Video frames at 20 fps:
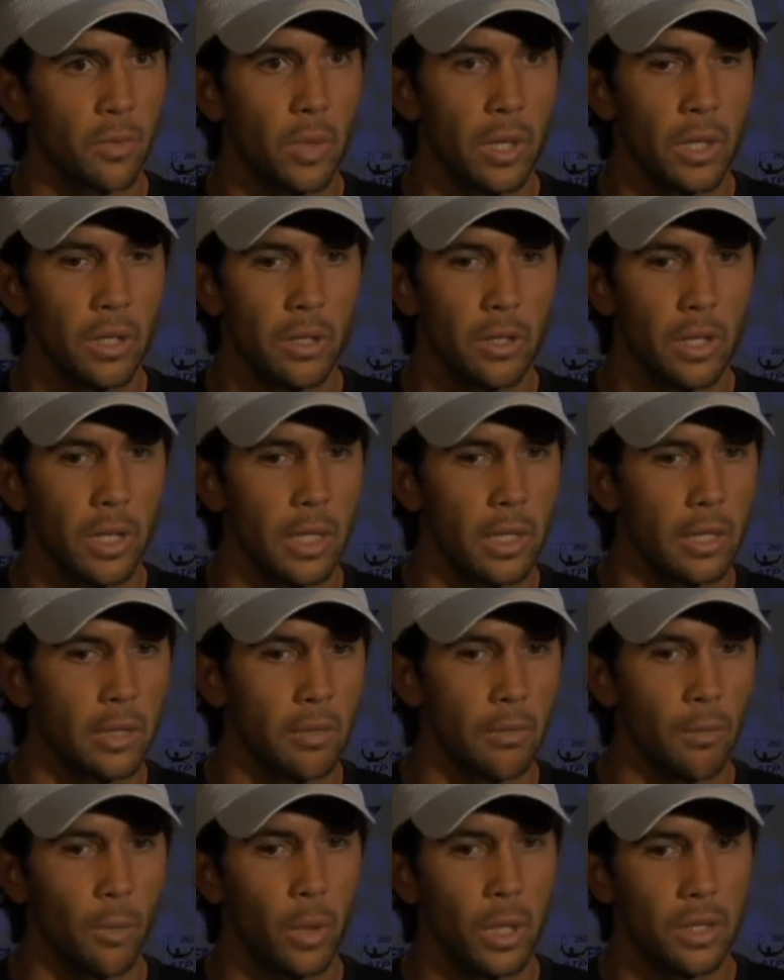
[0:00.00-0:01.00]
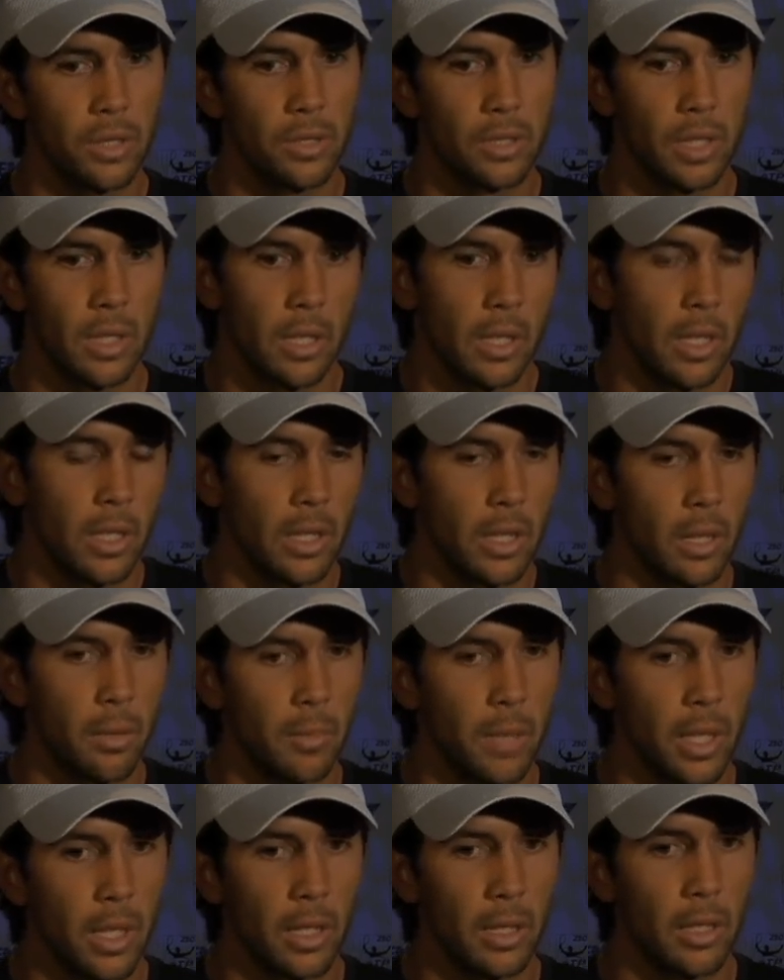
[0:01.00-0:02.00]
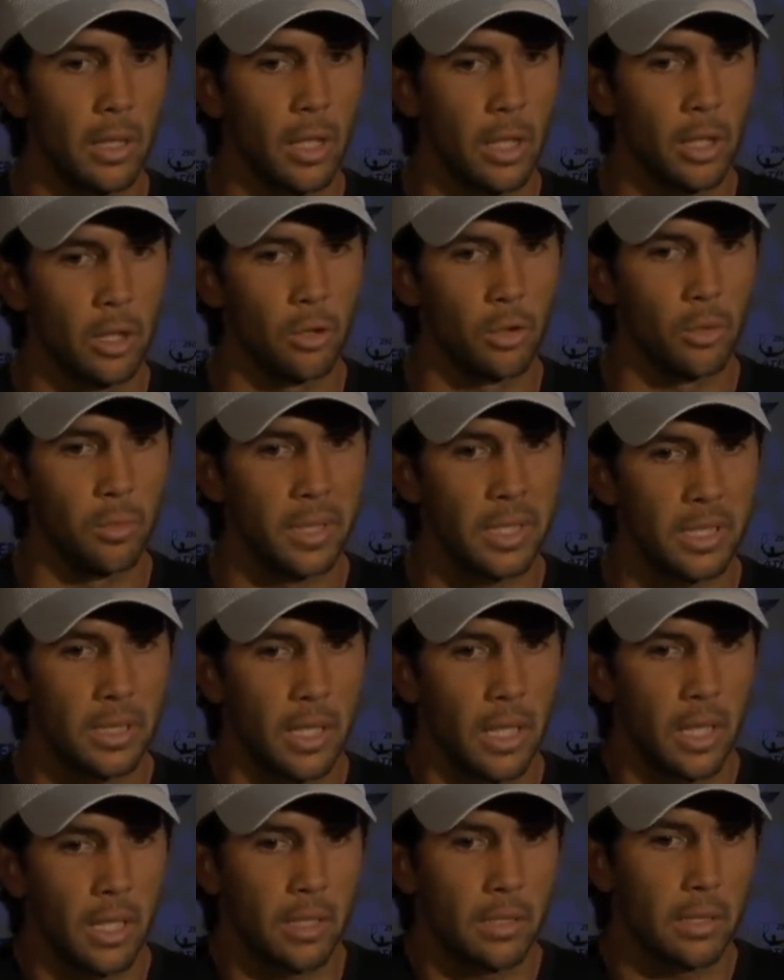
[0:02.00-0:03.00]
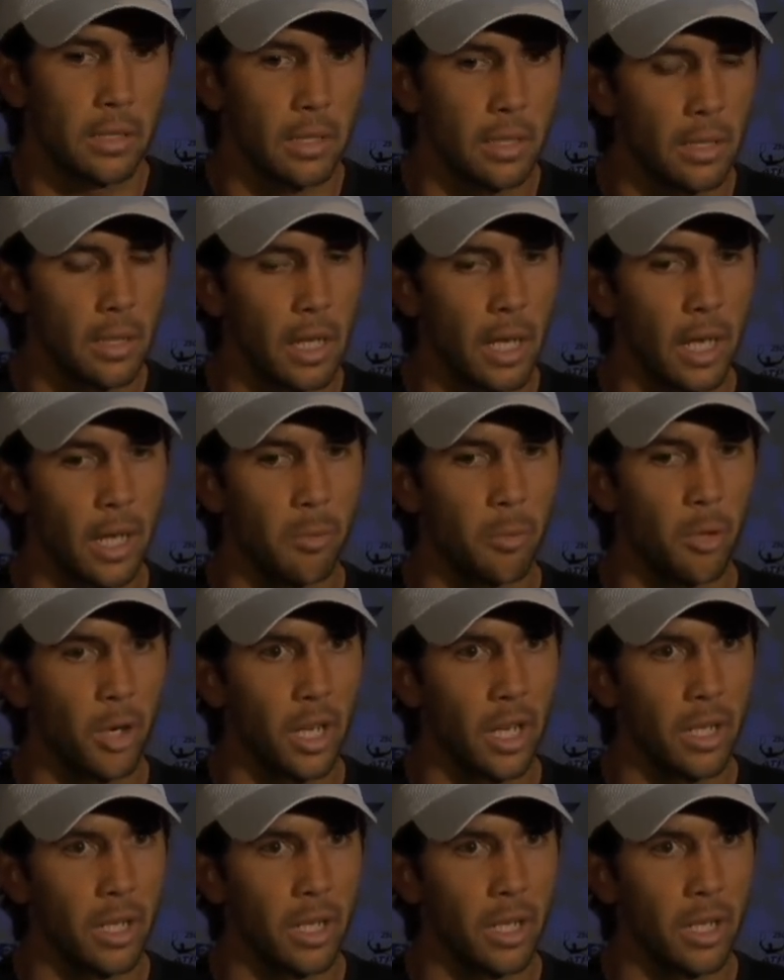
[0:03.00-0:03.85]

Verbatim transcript: winner and winners, and then he made two mistakes, and I break